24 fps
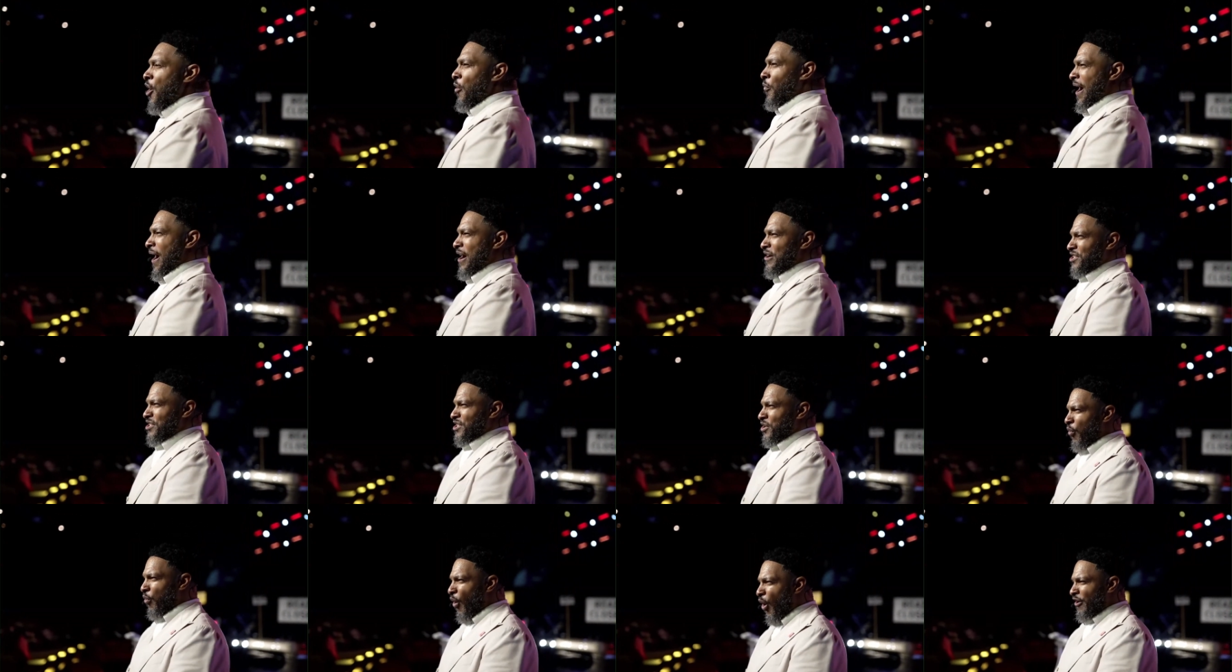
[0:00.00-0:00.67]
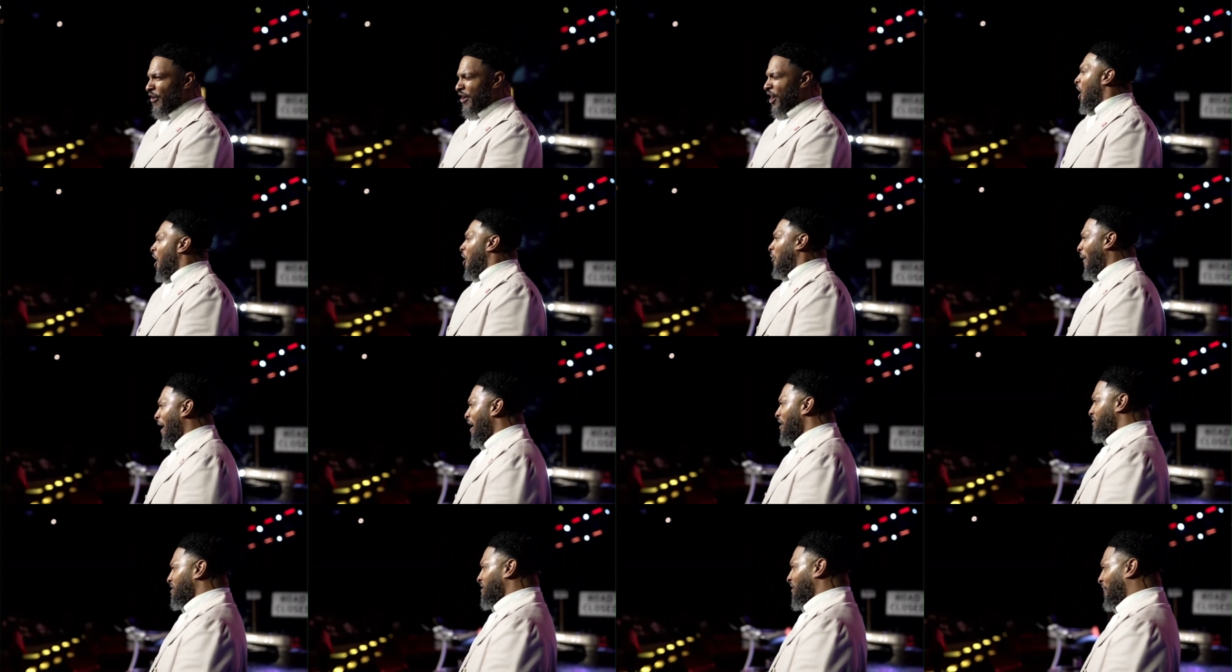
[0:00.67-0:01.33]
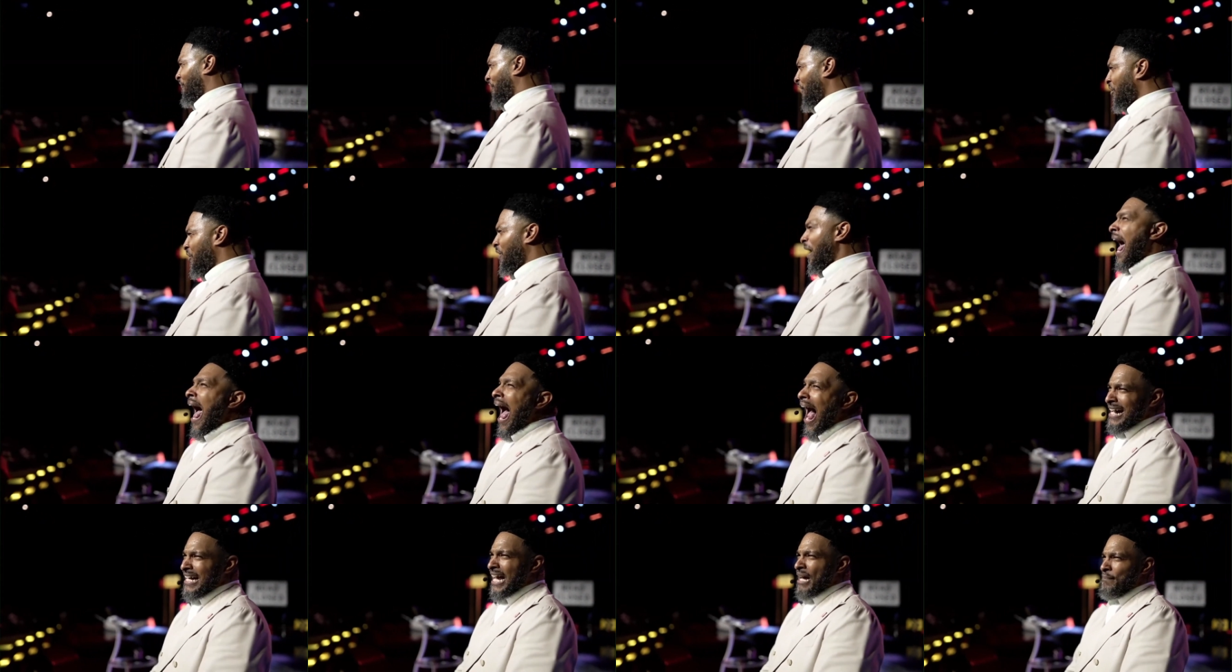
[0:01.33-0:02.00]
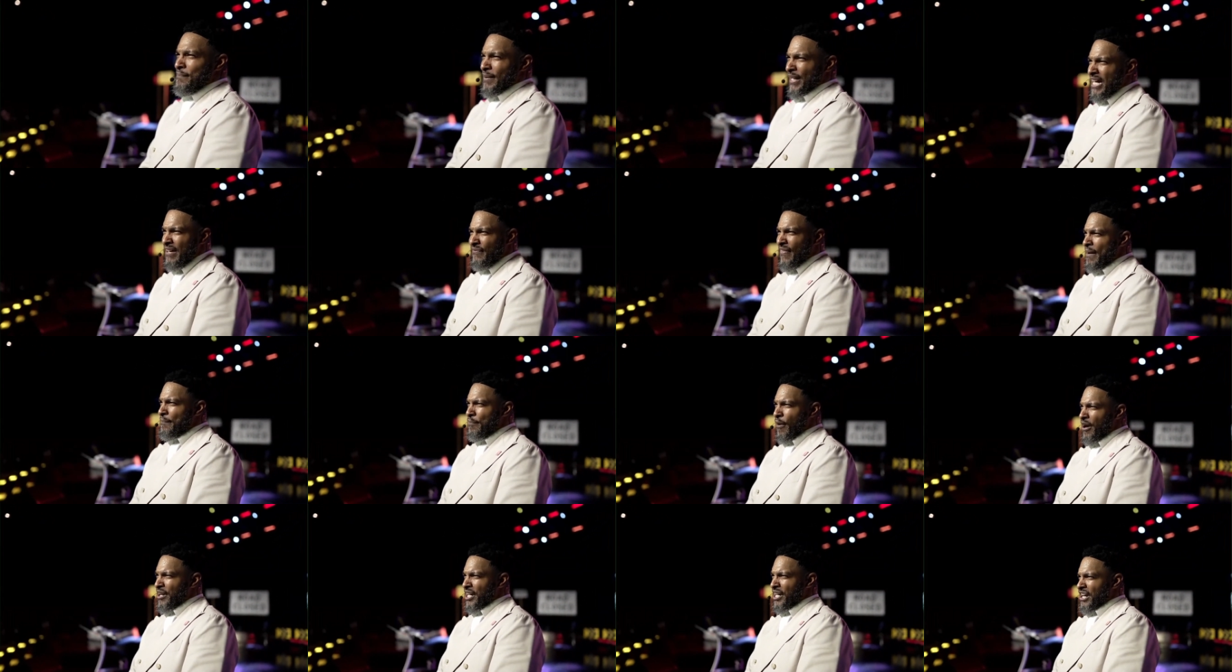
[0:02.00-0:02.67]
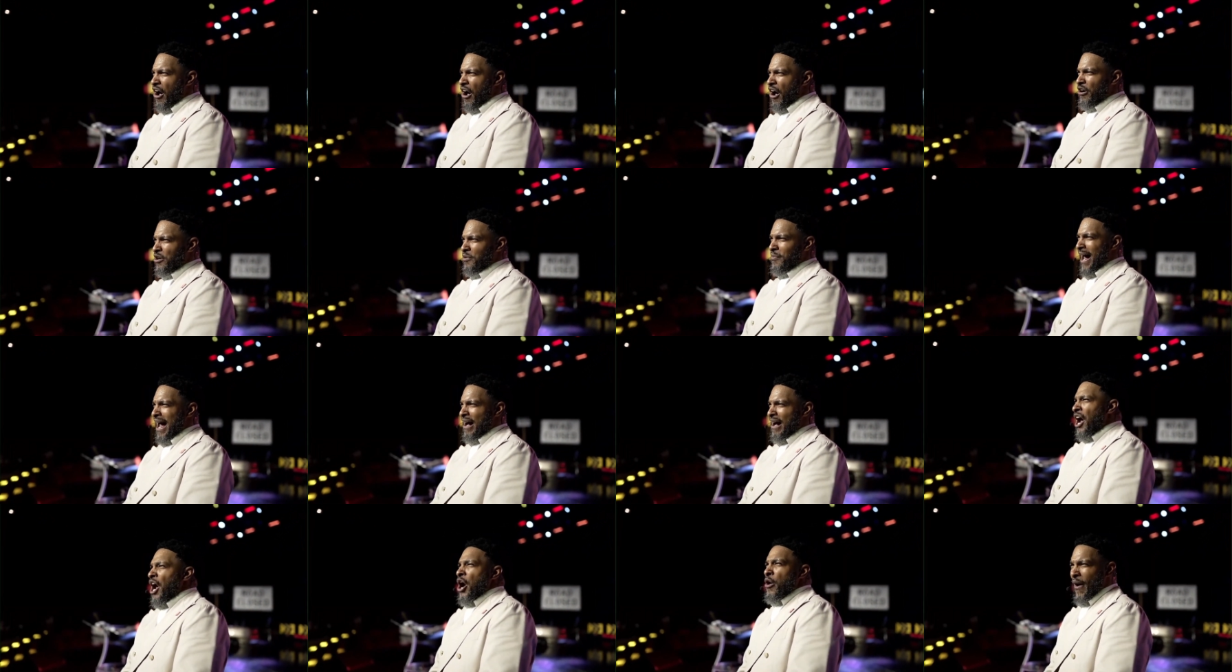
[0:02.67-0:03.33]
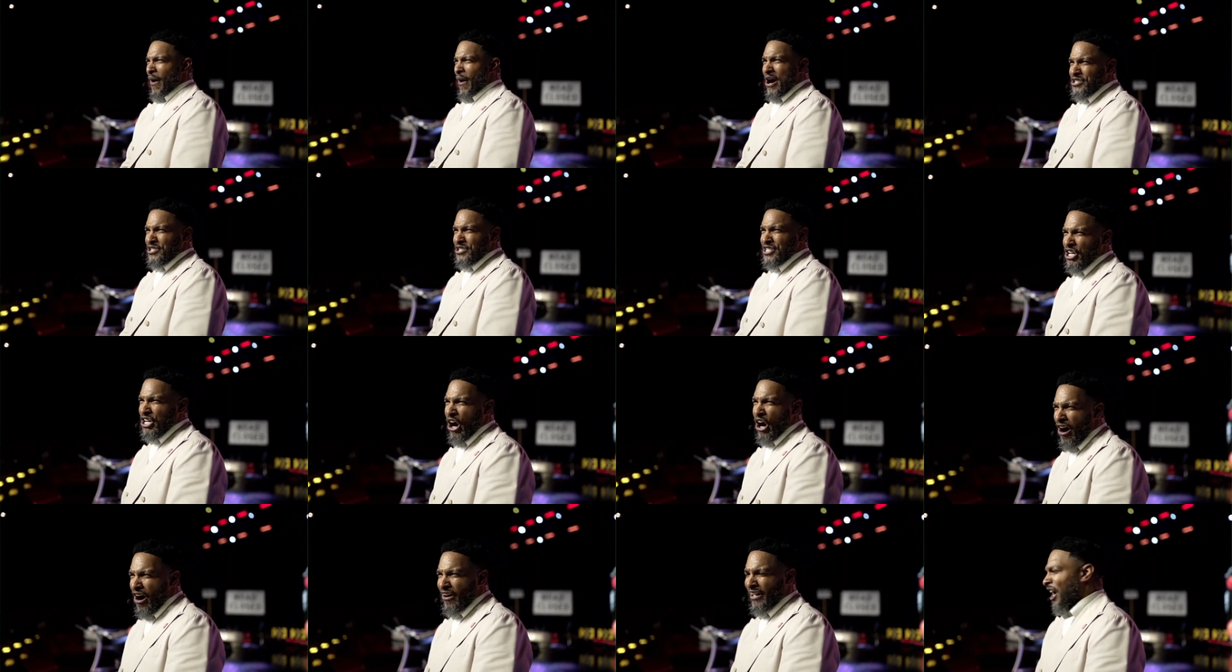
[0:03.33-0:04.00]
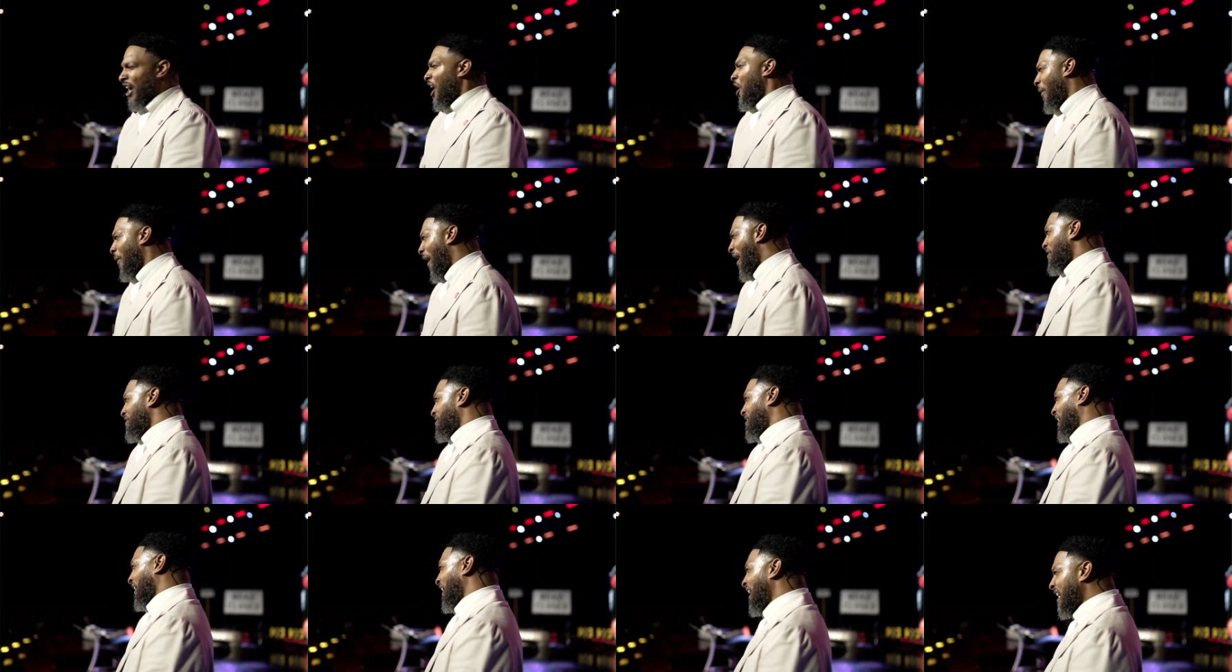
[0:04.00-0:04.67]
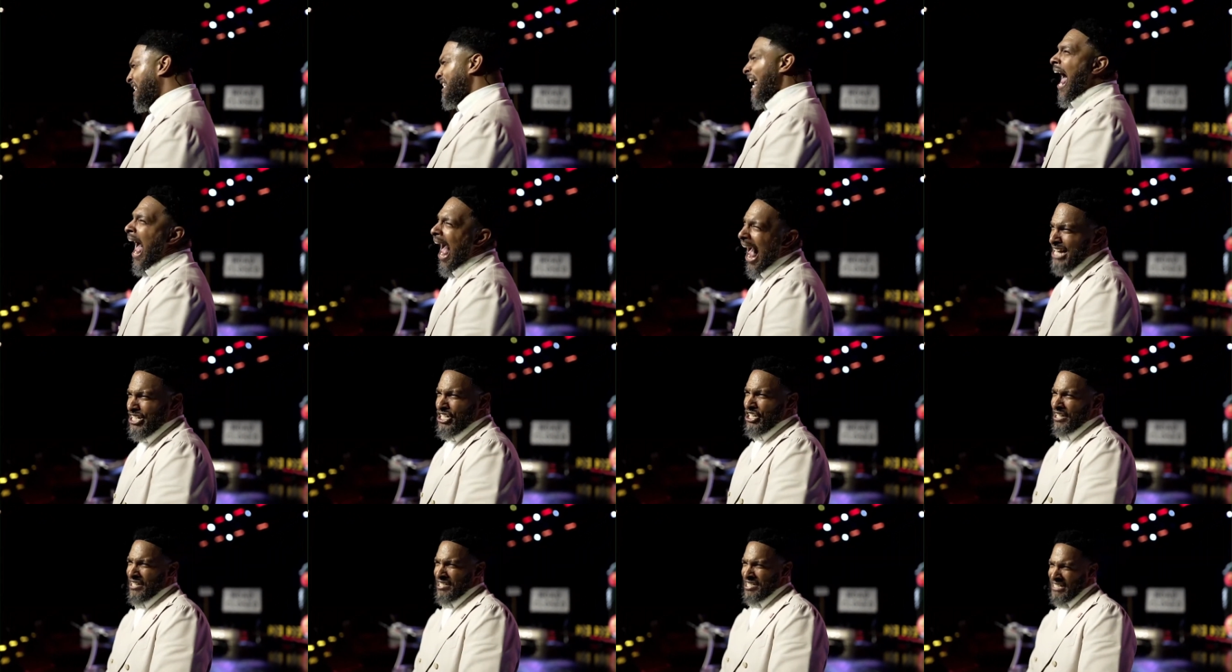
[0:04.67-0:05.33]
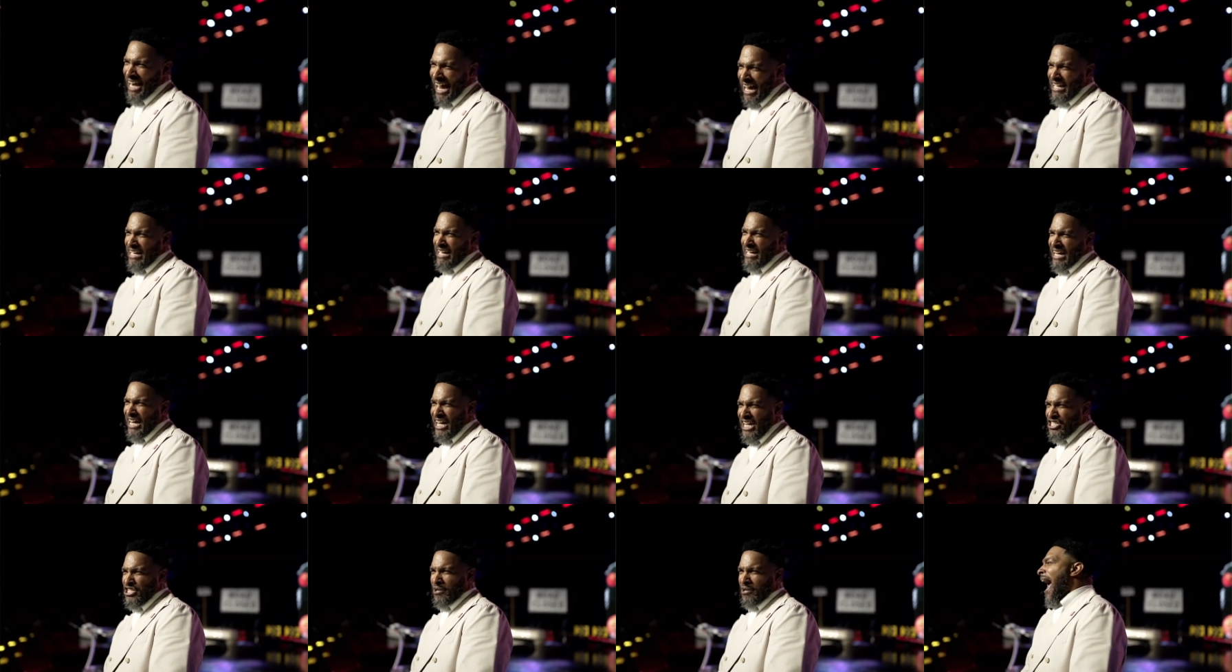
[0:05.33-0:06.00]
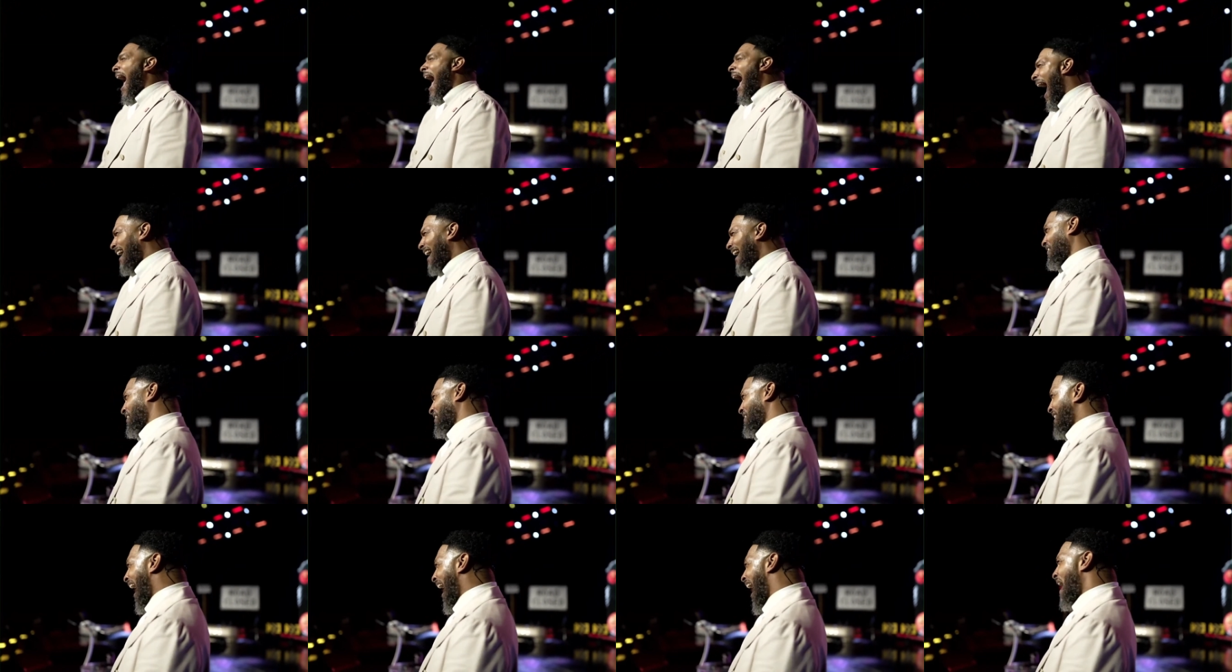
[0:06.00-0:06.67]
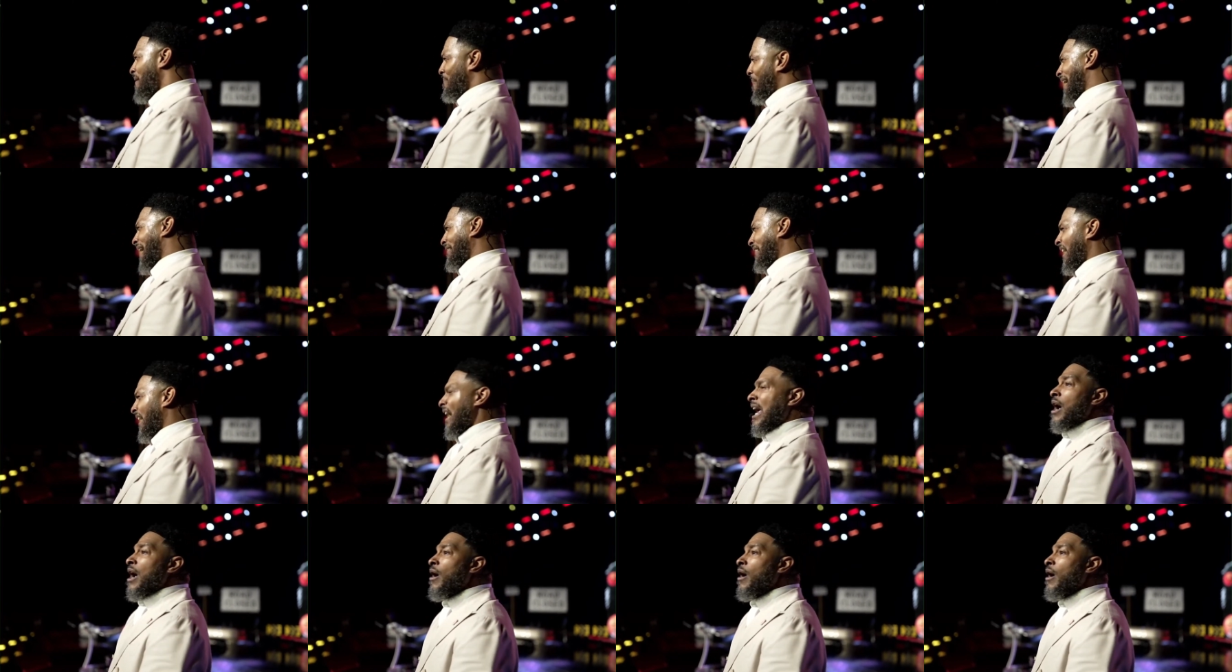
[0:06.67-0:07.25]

Where's the water? Where's the food? I can't believe they brought us all the way out. Where's the garlic? Where's the leeks? I should have stayed in Egypt. I could have died back then.